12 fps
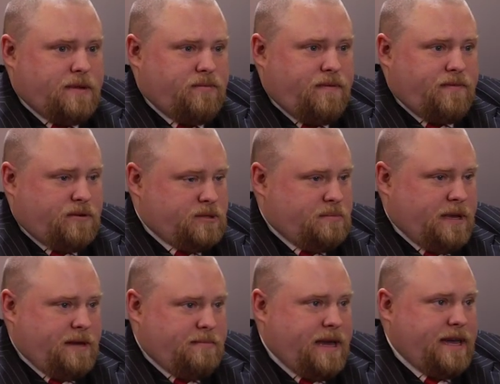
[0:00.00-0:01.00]
referrals
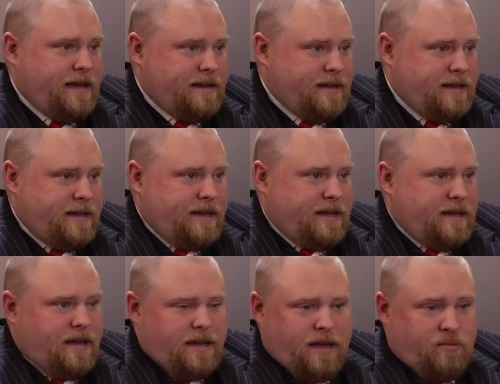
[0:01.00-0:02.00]
being made,
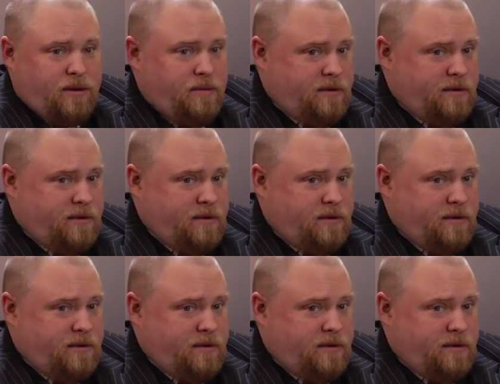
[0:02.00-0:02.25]
and